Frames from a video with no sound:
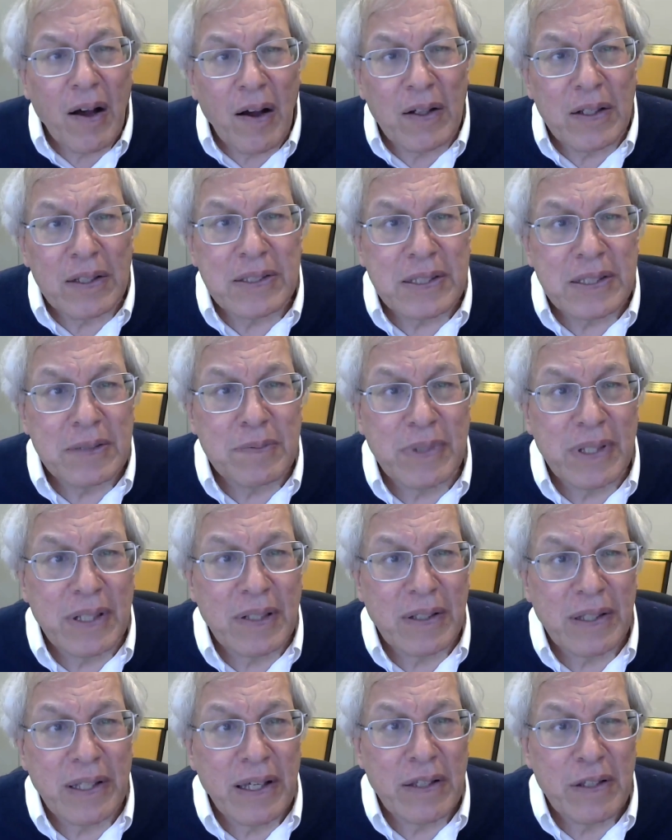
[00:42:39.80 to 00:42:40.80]

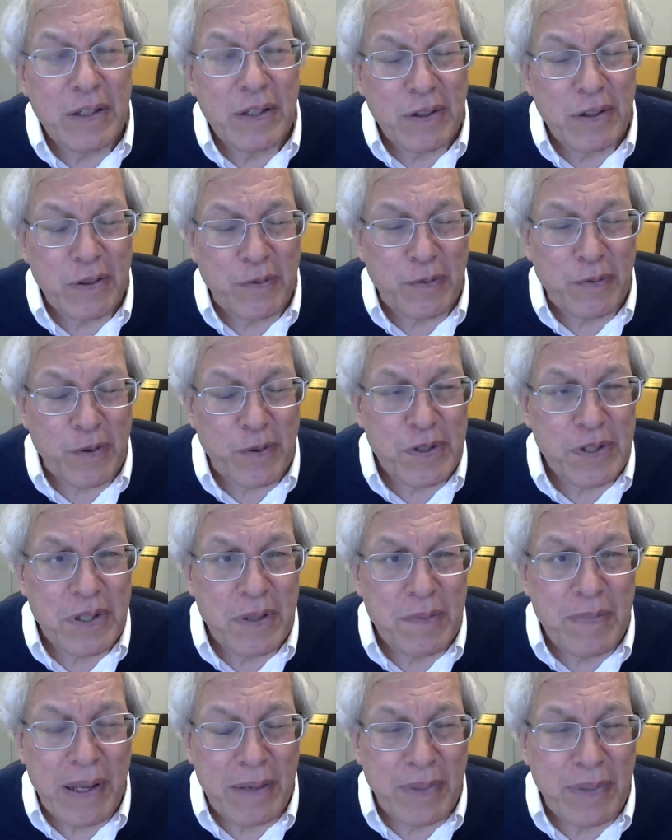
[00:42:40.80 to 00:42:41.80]
Ultimately, the First
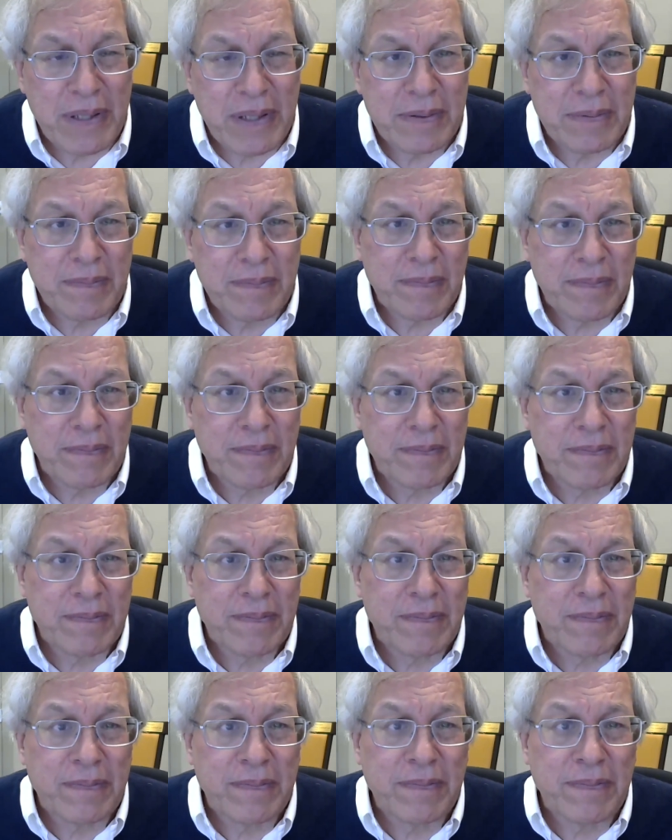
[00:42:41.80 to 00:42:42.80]
Amendment
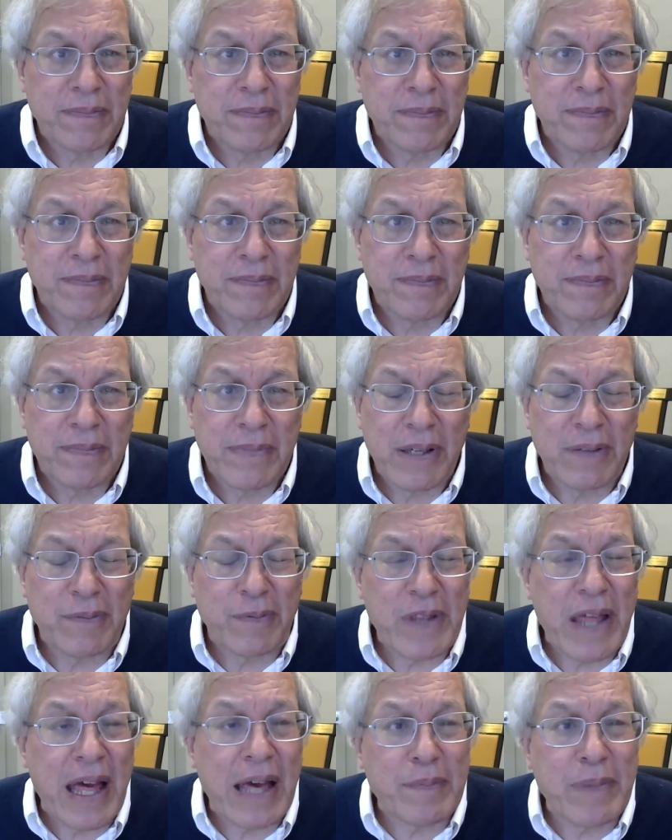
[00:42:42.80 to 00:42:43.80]
and
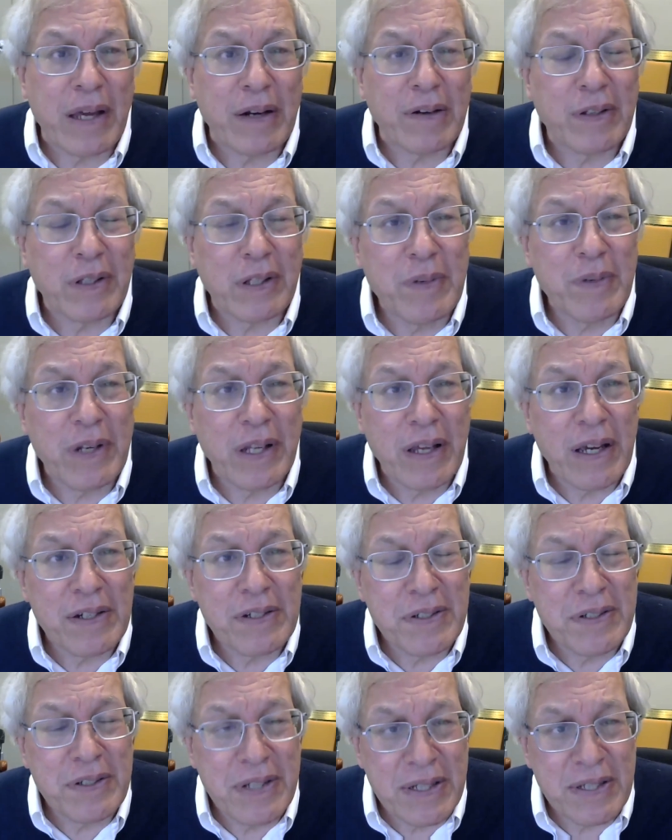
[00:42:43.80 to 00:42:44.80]
for that matter, the
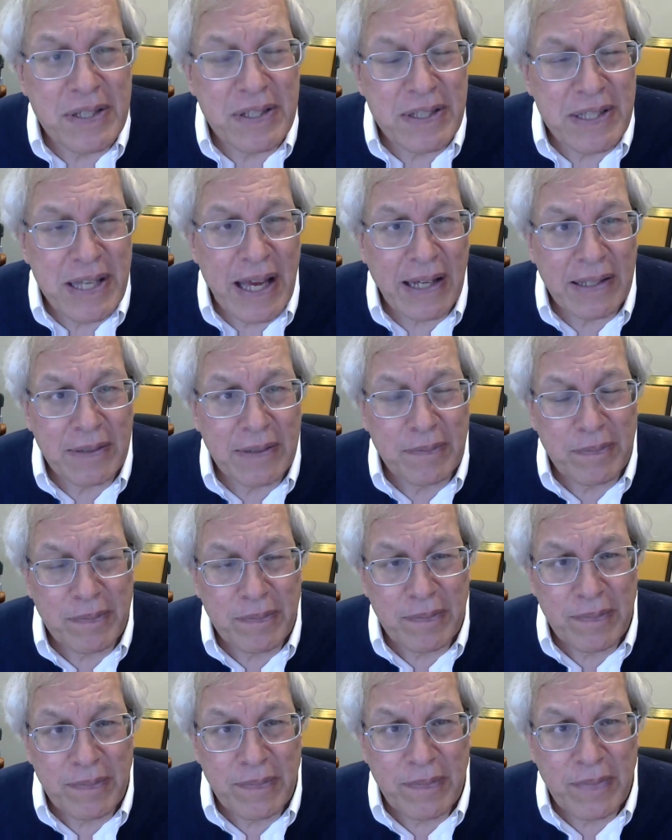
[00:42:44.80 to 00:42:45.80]
Communication Decency Act,
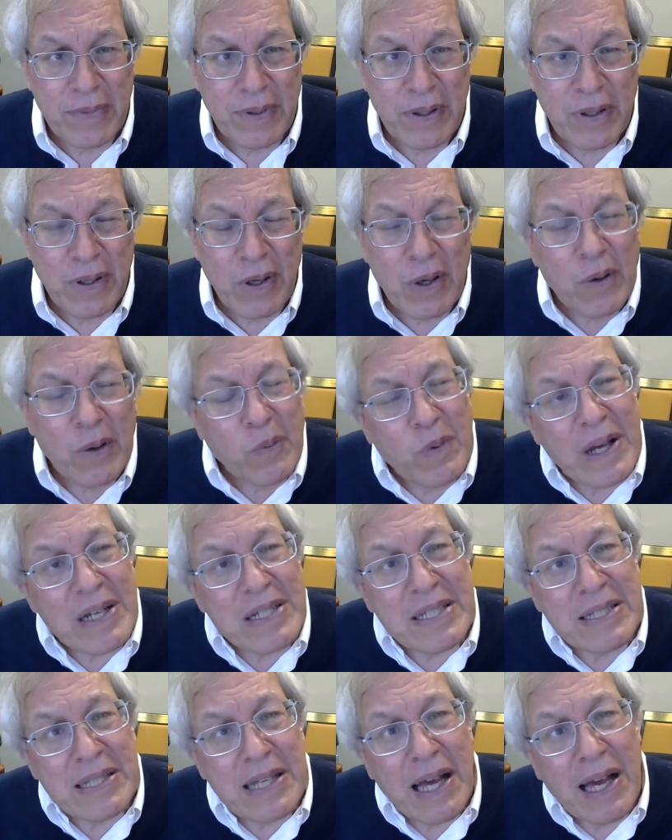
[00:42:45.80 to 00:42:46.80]

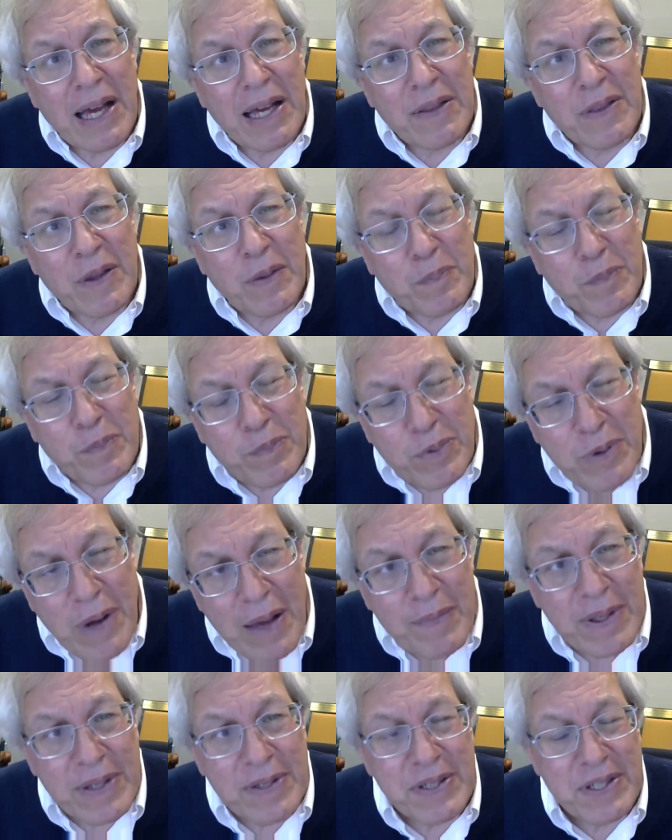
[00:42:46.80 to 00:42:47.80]
rests on the
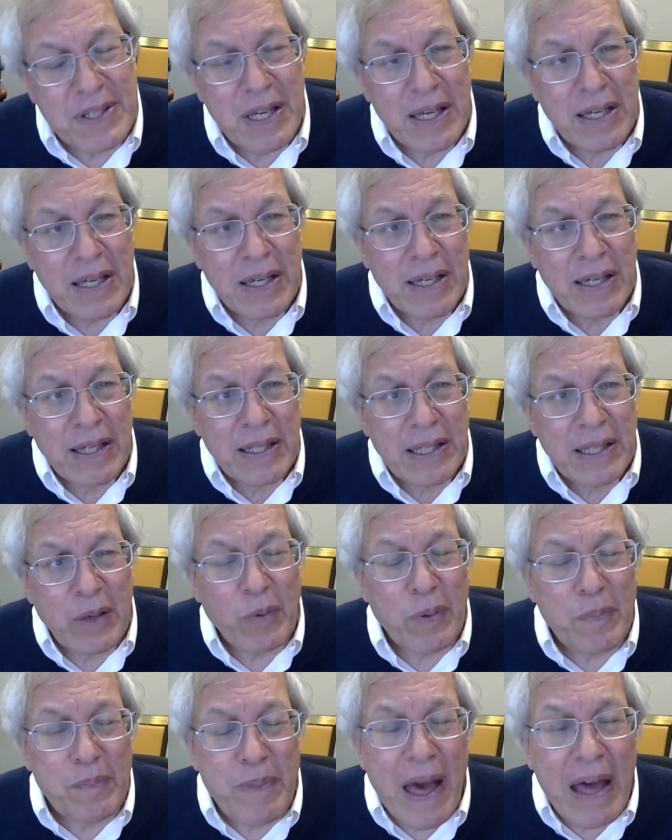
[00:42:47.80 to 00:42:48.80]
premise that
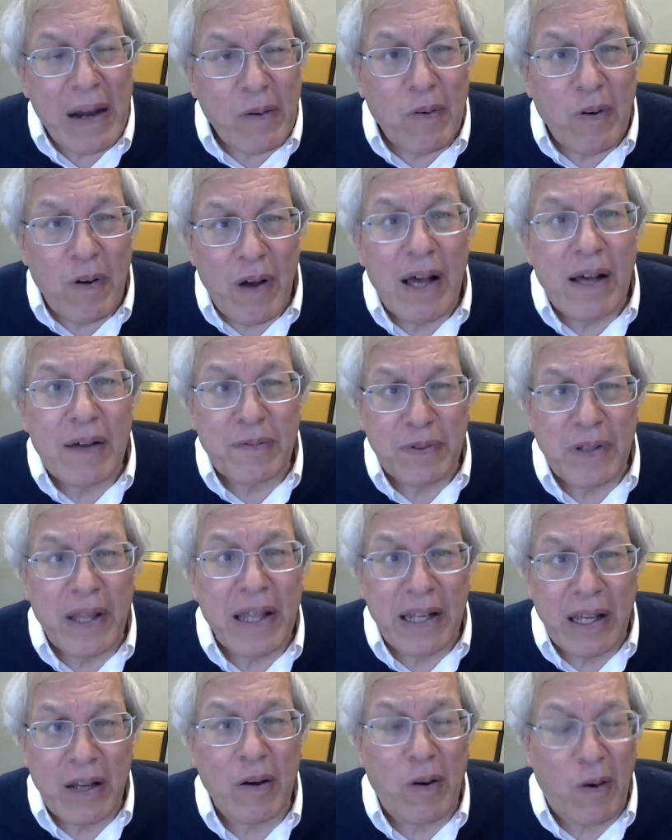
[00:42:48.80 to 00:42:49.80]
we're better off
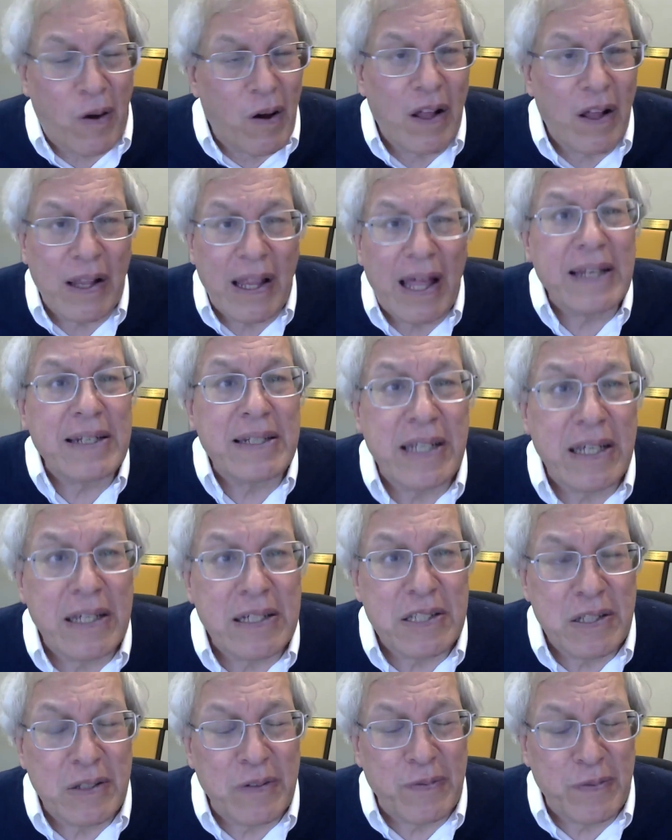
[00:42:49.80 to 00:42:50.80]
letting all
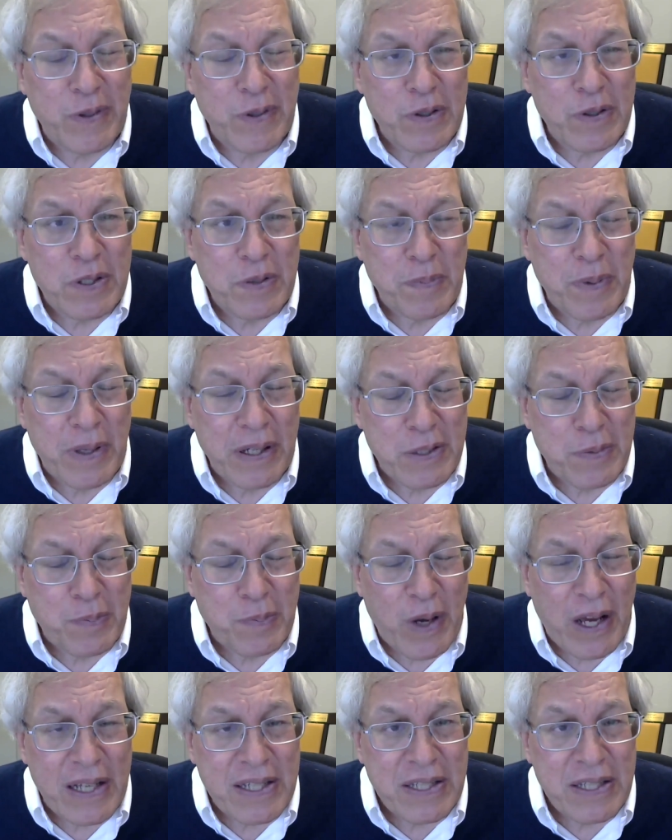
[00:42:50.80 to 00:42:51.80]
ideas and views be
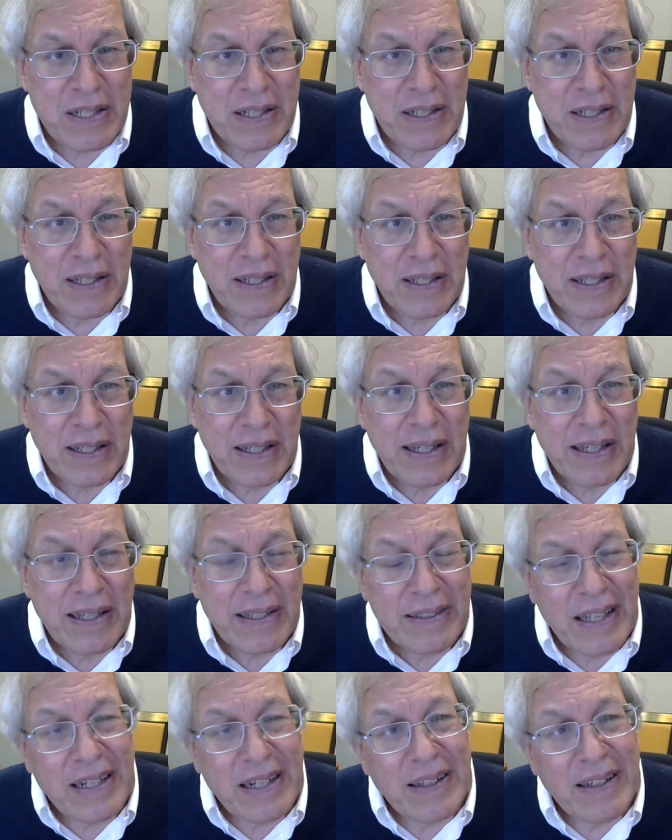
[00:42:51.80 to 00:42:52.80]
expressed
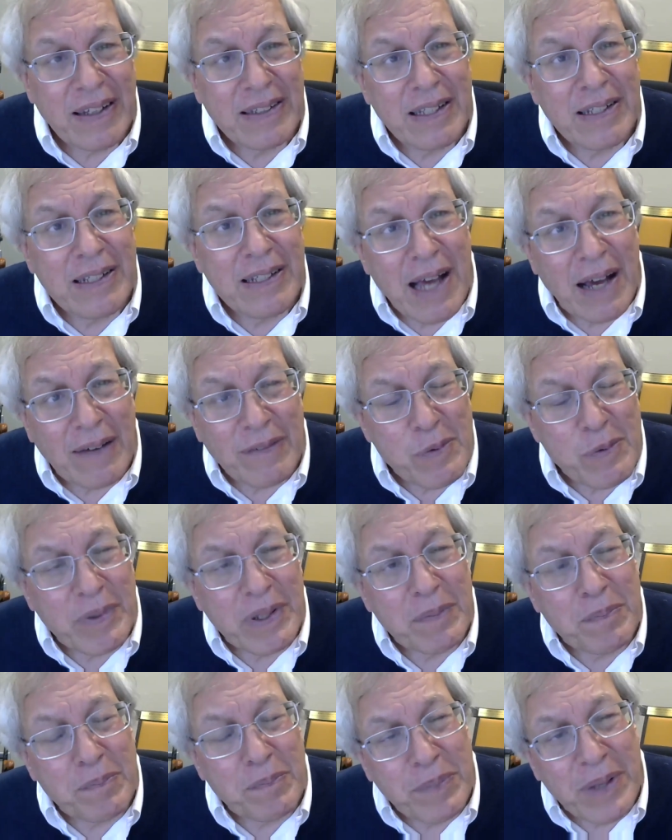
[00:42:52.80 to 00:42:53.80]
than to let the
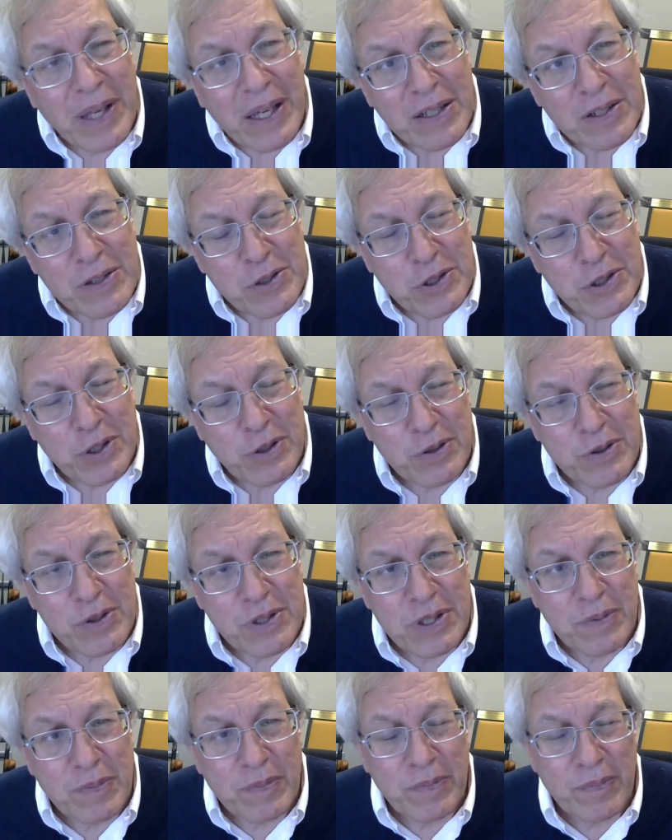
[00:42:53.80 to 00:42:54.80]
government pick and
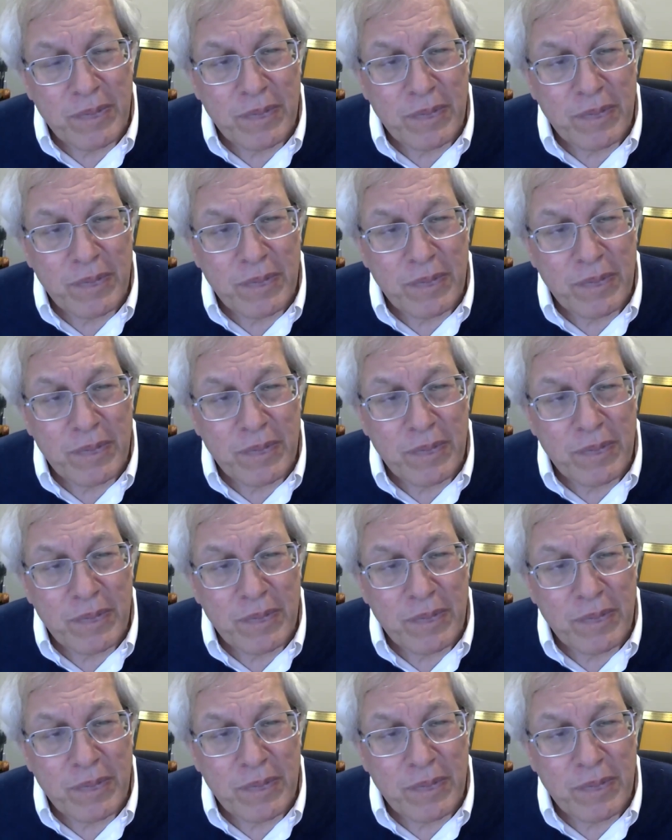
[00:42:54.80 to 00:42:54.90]
choose.